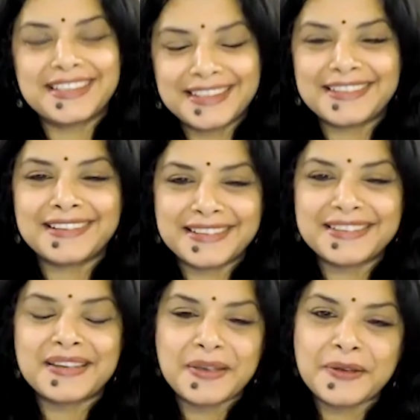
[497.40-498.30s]
Yeah, yeah, this
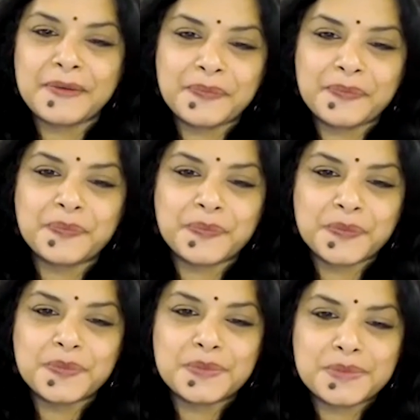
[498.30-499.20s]
is incredible. And this
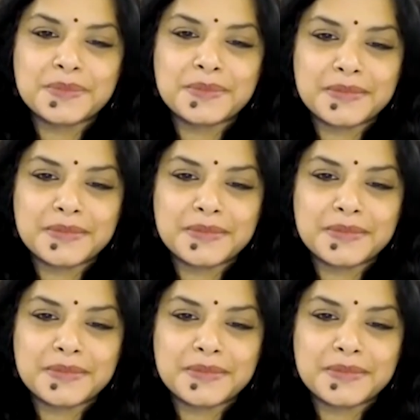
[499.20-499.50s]
is the